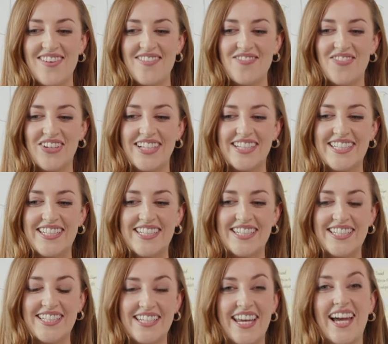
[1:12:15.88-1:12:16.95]
But
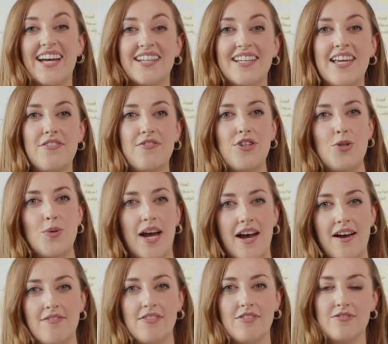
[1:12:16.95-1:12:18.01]
yeah, if you
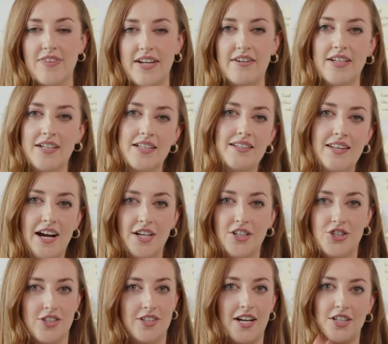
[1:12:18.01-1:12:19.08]
have a
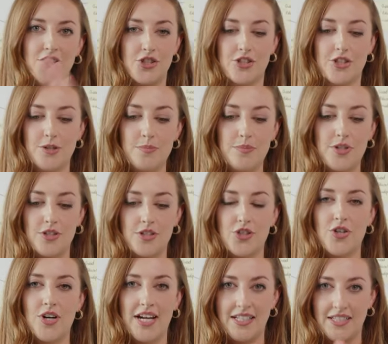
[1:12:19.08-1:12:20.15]
larger group, you're
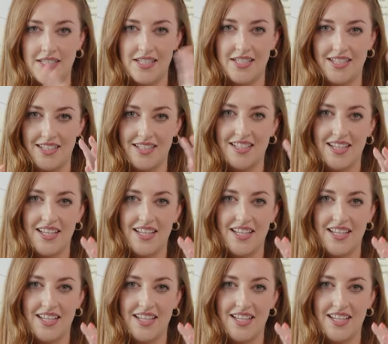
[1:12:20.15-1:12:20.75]
trying to